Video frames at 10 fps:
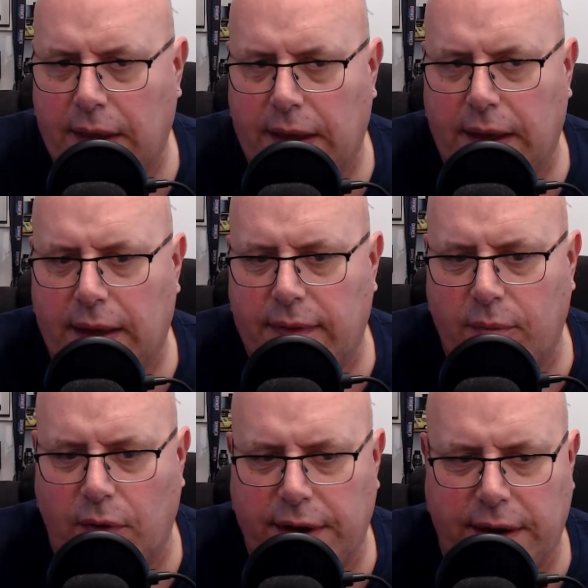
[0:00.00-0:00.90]
and
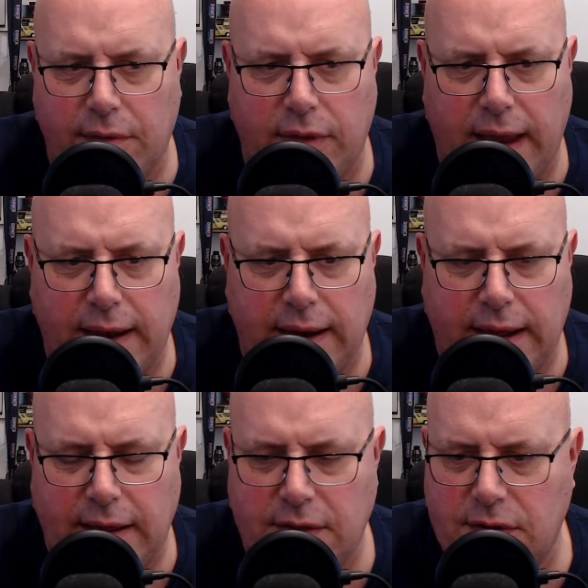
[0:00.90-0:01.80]
then what you do then
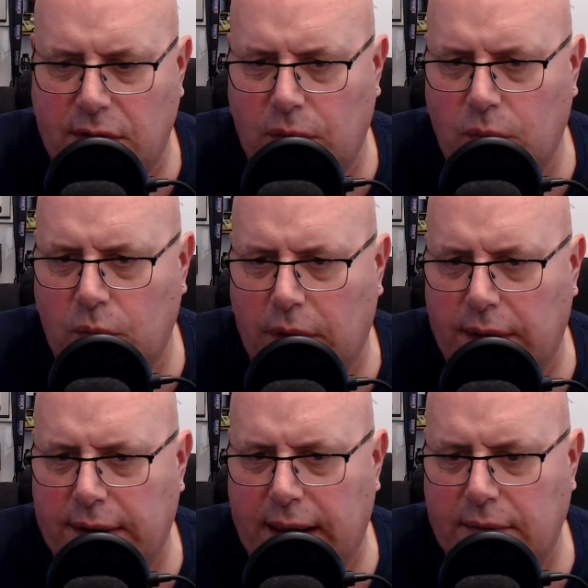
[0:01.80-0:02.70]
is you
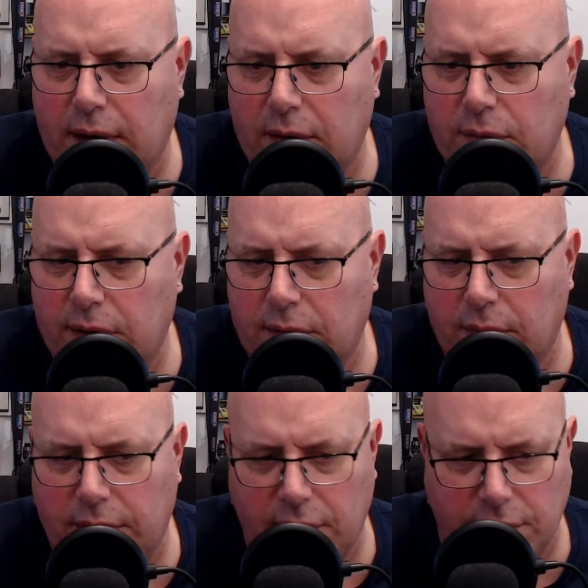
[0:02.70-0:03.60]
download,
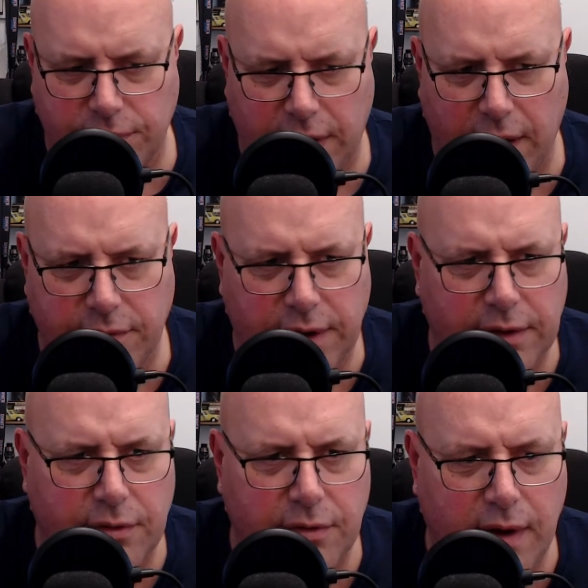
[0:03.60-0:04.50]
when your card
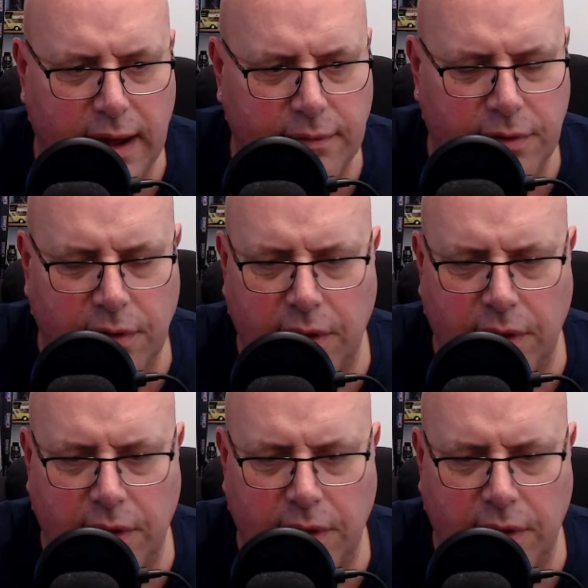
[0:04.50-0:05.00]
reader arrives,